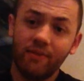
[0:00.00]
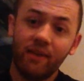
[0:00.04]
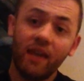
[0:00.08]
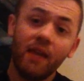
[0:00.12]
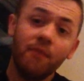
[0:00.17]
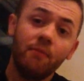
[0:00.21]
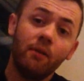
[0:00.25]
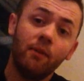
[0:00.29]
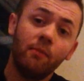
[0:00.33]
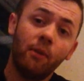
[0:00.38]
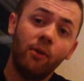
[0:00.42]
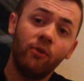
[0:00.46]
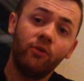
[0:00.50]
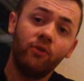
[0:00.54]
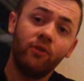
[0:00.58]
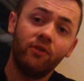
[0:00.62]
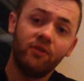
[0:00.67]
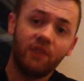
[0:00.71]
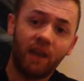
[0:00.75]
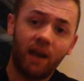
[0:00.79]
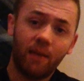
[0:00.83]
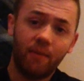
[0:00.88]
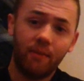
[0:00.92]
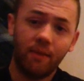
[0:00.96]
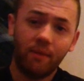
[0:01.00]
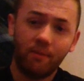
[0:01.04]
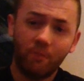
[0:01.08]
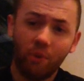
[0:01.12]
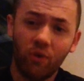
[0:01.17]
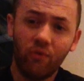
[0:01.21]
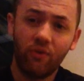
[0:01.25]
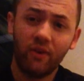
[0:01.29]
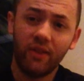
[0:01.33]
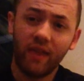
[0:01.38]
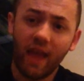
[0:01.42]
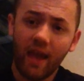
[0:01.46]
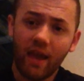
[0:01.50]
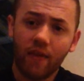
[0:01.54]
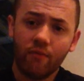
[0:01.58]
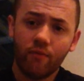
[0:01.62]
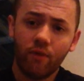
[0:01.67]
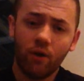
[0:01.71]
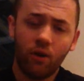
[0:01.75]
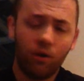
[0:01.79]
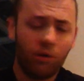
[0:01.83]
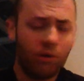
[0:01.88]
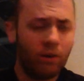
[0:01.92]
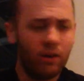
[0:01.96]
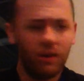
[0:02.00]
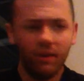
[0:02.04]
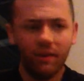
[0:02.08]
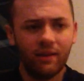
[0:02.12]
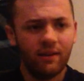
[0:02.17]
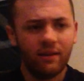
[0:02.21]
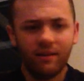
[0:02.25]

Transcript: deeper most of the time in the more of an 8 role,